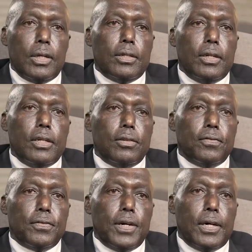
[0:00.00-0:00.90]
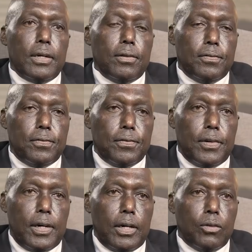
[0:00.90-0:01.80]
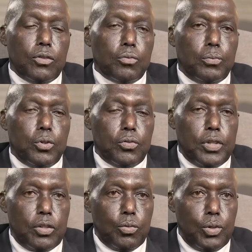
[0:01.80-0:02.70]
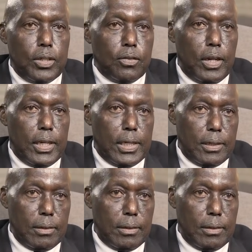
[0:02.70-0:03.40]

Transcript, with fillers: 1985, I was posted to Eastleigh